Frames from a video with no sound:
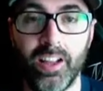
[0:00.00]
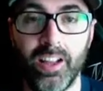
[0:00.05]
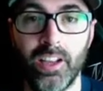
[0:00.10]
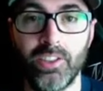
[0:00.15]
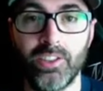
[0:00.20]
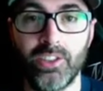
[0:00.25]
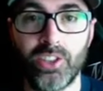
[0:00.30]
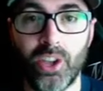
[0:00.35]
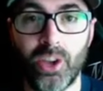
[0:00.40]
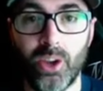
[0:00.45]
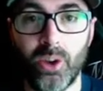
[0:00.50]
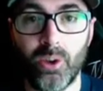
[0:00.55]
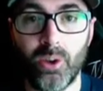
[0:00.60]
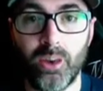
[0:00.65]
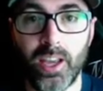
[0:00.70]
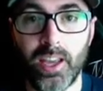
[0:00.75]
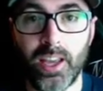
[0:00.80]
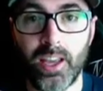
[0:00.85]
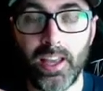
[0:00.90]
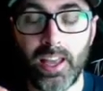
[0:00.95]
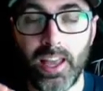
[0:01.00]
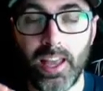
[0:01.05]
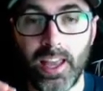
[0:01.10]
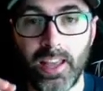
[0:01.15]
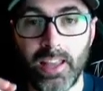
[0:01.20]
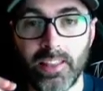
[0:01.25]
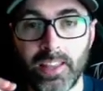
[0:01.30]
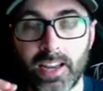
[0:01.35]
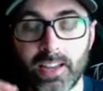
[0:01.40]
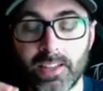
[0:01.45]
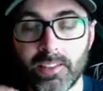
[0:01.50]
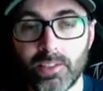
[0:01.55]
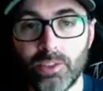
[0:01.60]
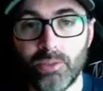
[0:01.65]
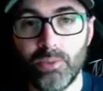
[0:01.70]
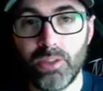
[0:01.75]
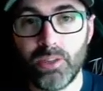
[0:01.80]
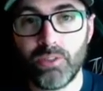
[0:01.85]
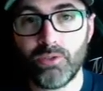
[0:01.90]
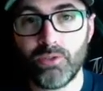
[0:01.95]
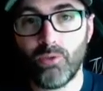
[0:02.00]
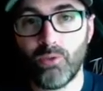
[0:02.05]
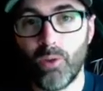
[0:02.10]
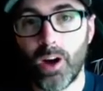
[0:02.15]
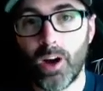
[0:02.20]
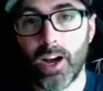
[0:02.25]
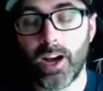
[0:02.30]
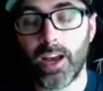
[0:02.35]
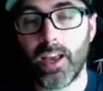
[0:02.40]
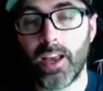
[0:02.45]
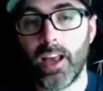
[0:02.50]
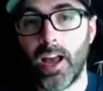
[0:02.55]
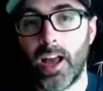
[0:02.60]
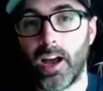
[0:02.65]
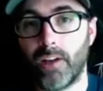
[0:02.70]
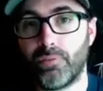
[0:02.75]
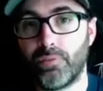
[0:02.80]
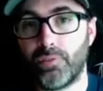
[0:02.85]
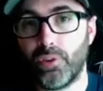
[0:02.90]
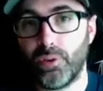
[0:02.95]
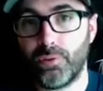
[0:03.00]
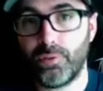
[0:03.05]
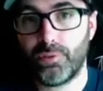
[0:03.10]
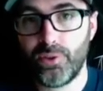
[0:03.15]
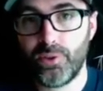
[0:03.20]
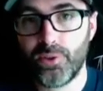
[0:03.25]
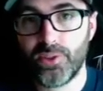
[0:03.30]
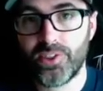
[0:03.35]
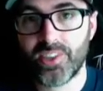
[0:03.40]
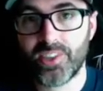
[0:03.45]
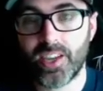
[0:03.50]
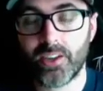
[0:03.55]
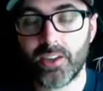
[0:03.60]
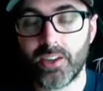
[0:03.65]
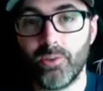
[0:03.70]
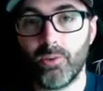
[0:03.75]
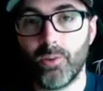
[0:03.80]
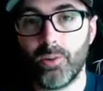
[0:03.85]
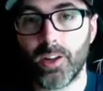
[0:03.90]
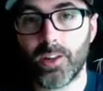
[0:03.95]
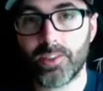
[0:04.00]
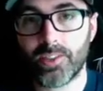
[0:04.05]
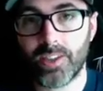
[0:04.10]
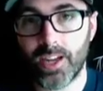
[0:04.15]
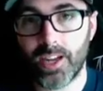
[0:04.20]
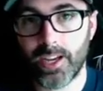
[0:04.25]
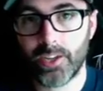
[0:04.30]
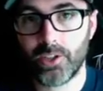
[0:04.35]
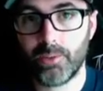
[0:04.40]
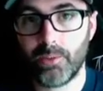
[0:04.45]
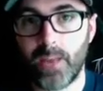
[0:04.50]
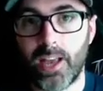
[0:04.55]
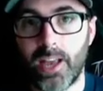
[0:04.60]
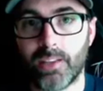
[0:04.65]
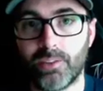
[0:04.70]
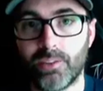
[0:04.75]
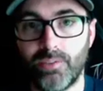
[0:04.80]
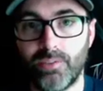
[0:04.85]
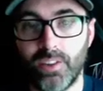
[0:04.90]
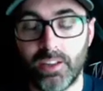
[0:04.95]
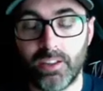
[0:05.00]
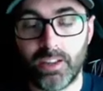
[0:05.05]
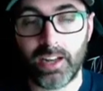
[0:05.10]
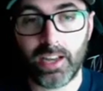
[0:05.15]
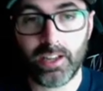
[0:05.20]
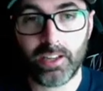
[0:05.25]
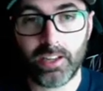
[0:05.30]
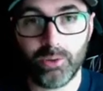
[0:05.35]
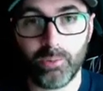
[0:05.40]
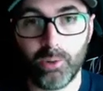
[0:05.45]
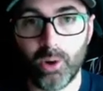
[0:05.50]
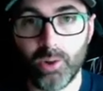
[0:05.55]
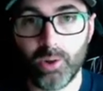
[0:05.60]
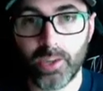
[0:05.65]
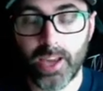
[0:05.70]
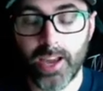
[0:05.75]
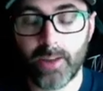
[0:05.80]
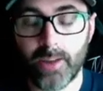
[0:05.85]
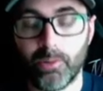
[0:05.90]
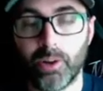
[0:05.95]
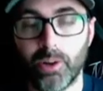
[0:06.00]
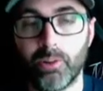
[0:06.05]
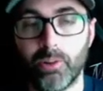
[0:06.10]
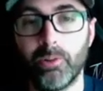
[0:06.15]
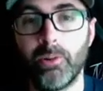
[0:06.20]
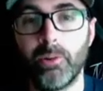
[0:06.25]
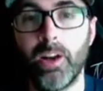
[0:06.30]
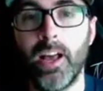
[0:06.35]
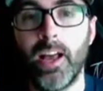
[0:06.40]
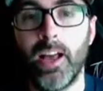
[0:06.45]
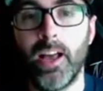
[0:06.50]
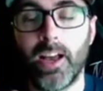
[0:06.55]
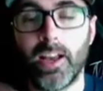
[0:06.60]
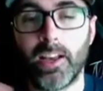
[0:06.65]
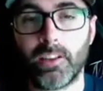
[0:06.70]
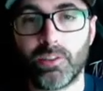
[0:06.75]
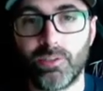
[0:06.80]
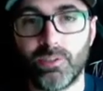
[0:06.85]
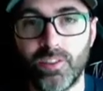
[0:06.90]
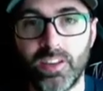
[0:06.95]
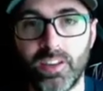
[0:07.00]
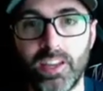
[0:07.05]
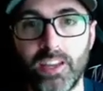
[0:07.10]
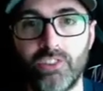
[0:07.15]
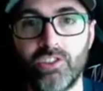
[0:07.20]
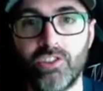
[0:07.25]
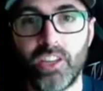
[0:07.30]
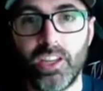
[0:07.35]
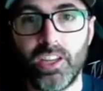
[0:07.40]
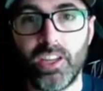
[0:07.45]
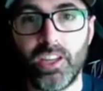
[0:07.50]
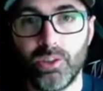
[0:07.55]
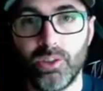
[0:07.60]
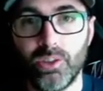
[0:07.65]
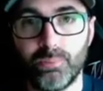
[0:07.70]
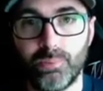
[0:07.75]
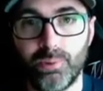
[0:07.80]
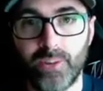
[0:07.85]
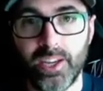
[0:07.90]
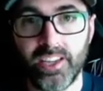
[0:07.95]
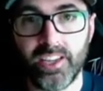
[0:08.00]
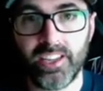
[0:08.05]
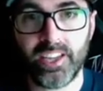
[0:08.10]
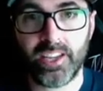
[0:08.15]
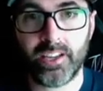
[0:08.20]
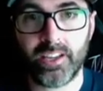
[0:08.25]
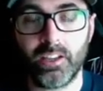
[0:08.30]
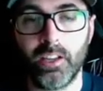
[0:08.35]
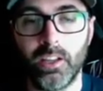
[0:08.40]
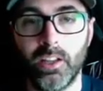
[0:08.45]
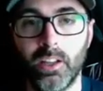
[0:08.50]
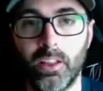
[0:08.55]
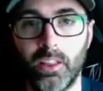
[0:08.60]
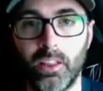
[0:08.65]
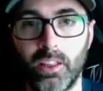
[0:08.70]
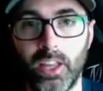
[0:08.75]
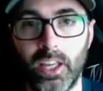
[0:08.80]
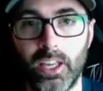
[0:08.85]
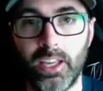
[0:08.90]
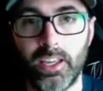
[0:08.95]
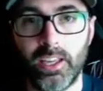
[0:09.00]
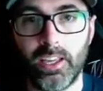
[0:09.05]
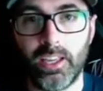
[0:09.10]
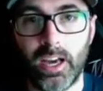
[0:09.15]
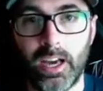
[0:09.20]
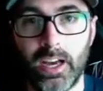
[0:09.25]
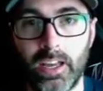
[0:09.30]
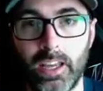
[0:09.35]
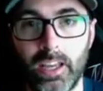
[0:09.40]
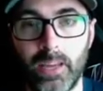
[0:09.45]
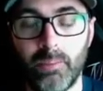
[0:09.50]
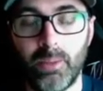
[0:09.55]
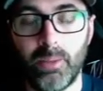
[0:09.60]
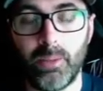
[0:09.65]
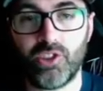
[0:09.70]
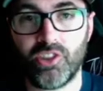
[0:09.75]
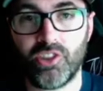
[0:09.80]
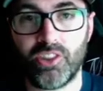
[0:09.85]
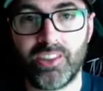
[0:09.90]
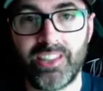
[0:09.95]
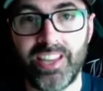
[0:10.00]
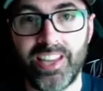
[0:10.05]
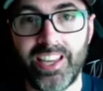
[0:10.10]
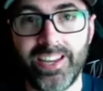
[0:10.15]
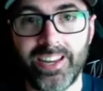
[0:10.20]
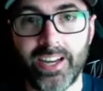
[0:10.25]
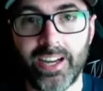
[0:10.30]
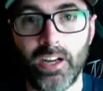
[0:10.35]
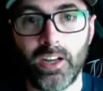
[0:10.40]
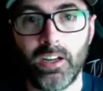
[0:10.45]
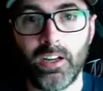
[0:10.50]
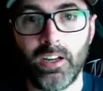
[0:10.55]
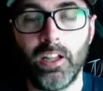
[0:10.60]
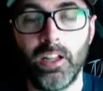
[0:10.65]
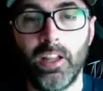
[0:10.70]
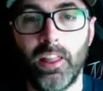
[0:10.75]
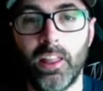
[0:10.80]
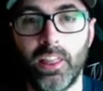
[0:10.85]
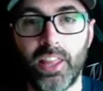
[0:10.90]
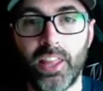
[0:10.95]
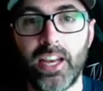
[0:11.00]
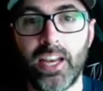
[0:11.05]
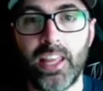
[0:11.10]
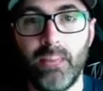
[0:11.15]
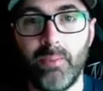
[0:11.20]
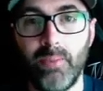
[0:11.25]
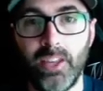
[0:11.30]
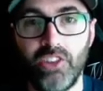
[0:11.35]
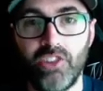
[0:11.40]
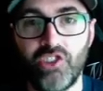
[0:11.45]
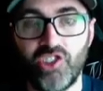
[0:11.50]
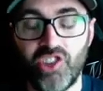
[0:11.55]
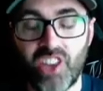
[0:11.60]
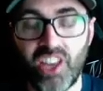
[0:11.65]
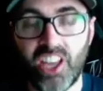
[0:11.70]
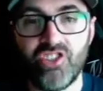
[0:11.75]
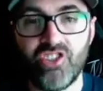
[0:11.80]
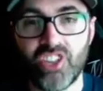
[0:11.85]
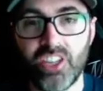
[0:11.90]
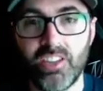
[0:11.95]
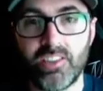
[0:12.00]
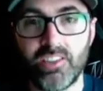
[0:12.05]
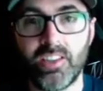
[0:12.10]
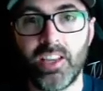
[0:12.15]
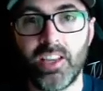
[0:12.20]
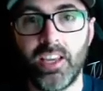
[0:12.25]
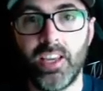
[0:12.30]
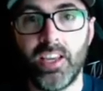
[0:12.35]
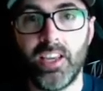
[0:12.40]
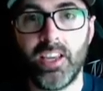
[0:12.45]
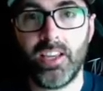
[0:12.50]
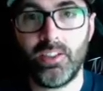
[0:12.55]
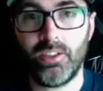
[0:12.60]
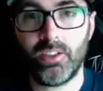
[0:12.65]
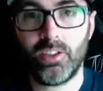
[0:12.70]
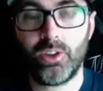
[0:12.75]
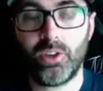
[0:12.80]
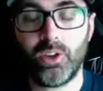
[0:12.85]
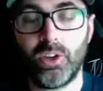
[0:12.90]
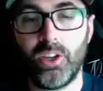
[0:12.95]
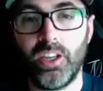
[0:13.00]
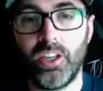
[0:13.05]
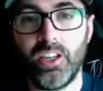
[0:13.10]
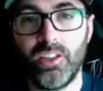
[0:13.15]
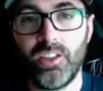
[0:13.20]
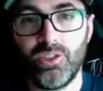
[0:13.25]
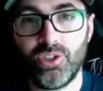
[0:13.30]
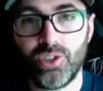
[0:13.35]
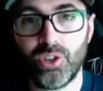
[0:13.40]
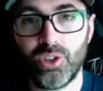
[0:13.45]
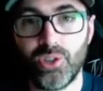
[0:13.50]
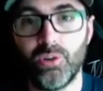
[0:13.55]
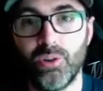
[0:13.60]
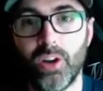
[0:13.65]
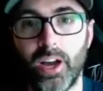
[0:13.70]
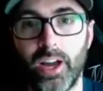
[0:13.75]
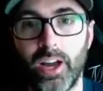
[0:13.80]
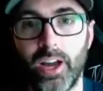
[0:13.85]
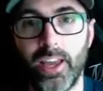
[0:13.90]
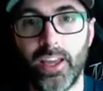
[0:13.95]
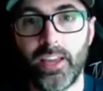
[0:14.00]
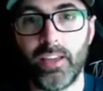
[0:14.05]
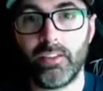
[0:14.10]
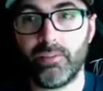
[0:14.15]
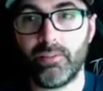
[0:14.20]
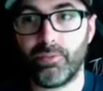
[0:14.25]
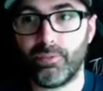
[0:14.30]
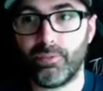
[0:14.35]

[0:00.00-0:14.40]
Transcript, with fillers: So that's the reason why, after a few seconds, once Lightroom or Camera Raw has finished interpreting the image data, that image changes into a